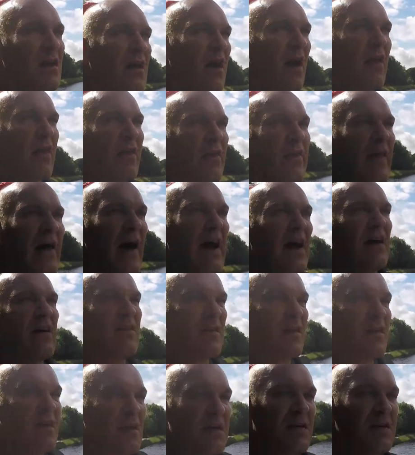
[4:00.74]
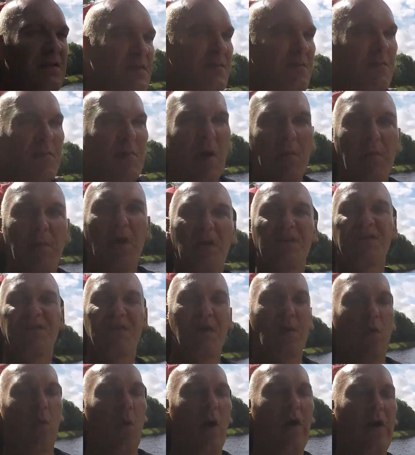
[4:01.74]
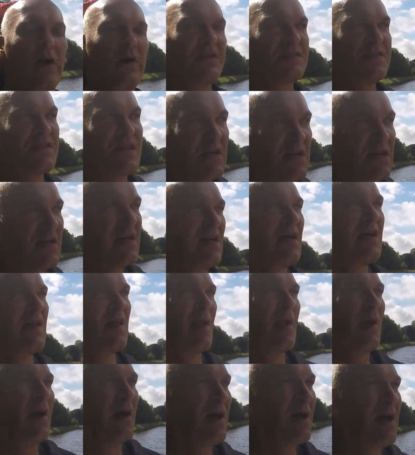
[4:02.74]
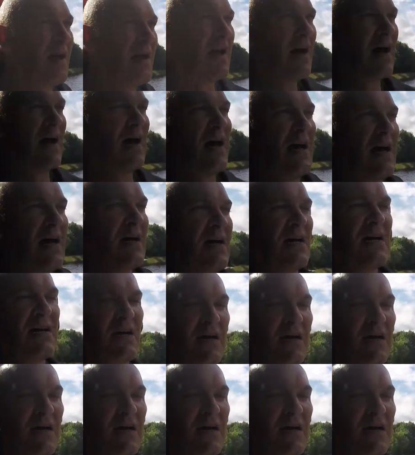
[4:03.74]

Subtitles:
other than that, become nice and quiet. The